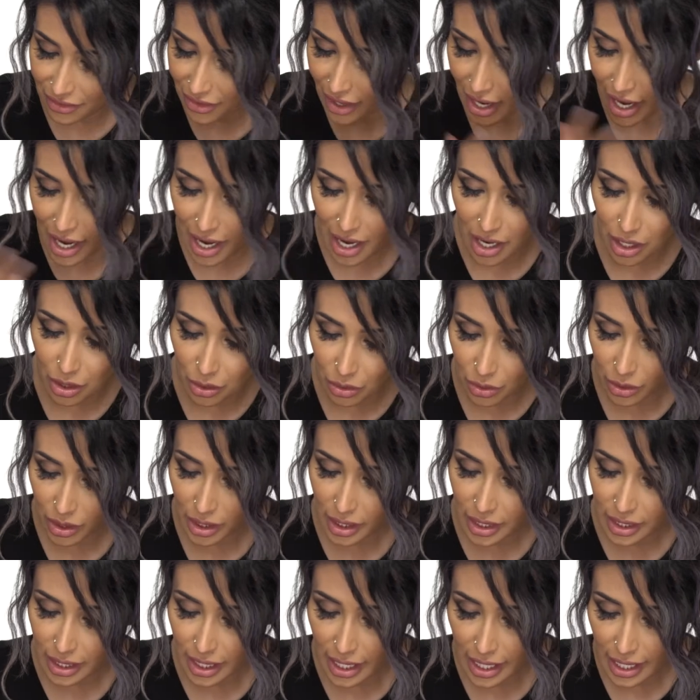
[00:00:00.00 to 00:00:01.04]
how
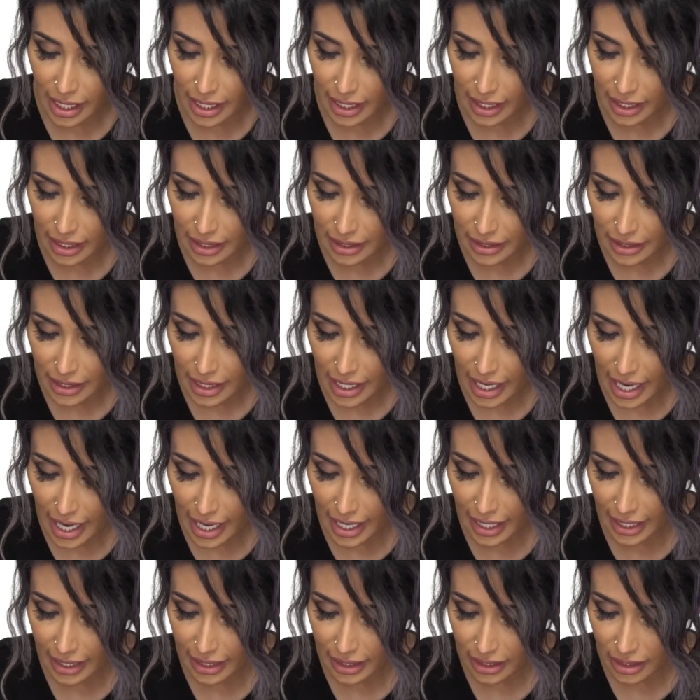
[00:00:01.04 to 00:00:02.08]

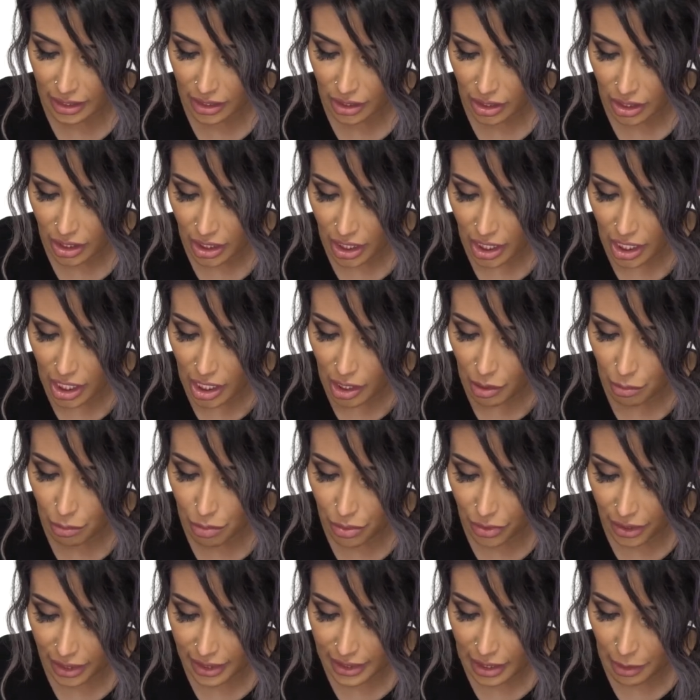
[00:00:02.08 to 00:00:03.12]
I
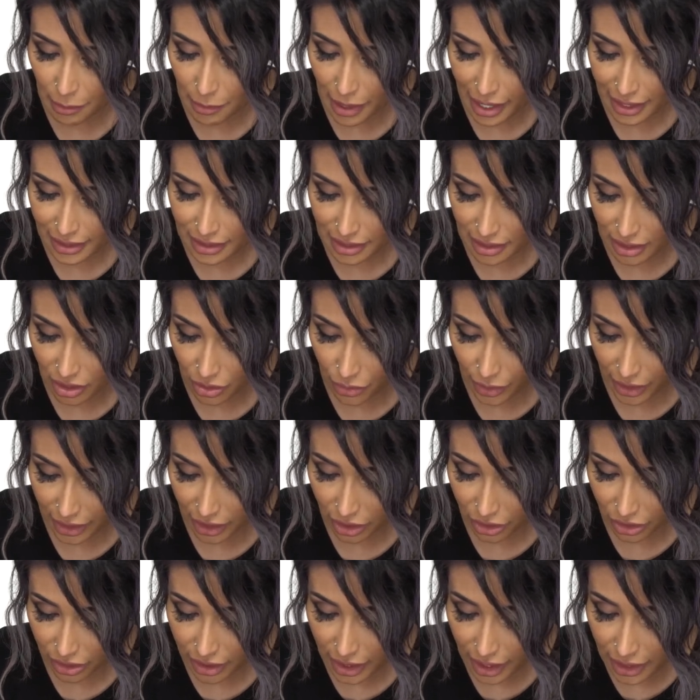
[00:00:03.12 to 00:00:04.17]
bring them back to their
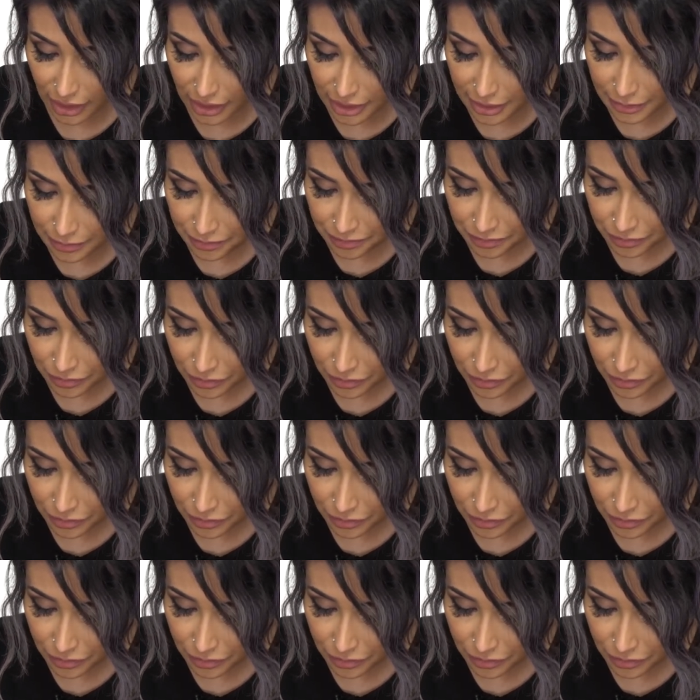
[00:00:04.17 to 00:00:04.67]
regular color.